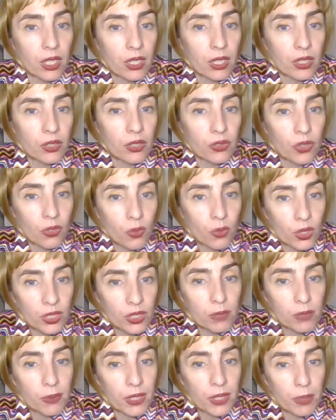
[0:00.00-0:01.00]
You know what
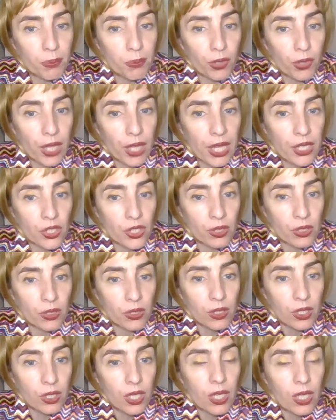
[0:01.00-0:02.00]
is
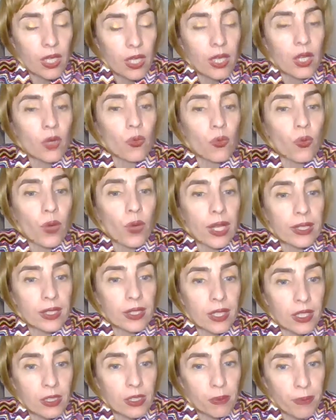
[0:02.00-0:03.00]
manipulation? When
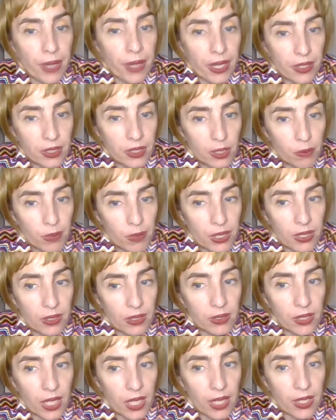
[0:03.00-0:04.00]
he's paying the bill
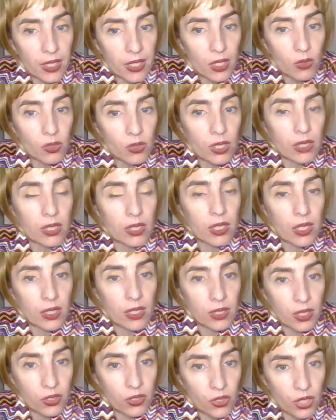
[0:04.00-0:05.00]
and telling you that
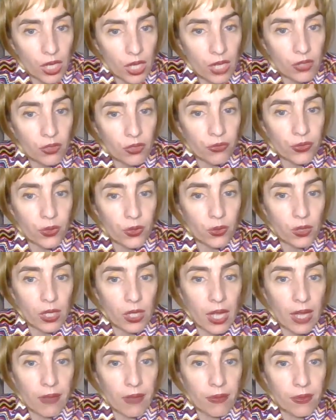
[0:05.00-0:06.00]
he's in charge of your
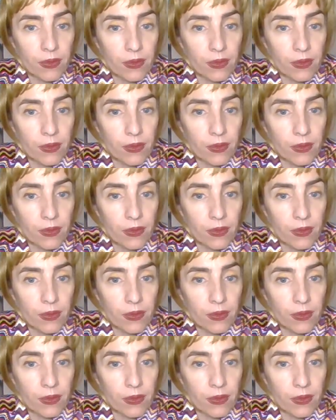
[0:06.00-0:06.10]
life.